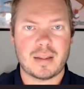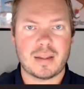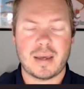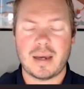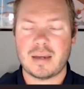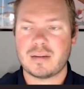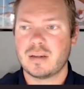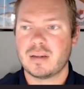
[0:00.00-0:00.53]

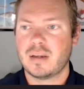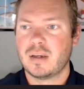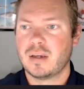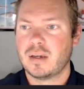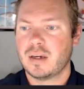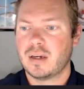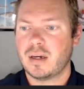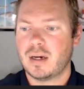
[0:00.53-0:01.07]
that
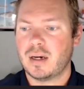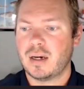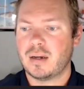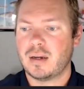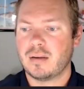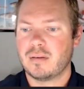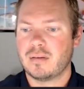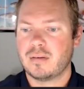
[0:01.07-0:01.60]

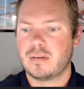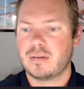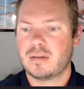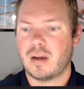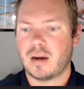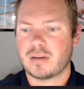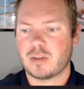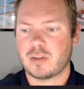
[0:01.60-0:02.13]

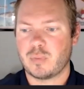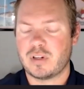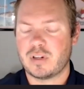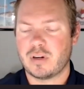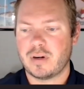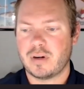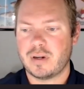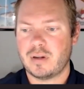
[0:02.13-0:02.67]
toxic
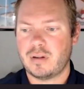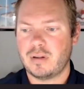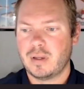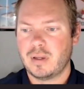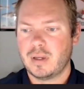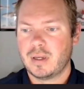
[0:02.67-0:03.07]
material.